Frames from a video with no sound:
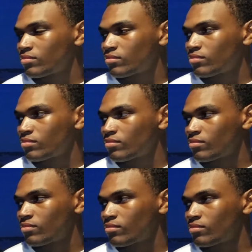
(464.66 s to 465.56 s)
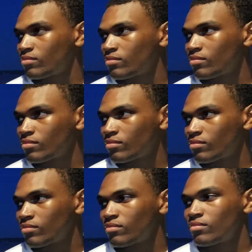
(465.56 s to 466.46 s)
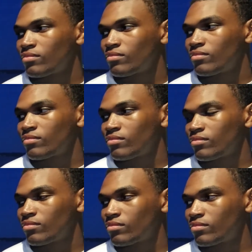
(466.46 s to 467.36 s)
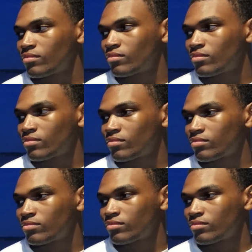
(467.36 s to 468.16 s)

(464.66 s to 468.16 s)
This person isn't speaking.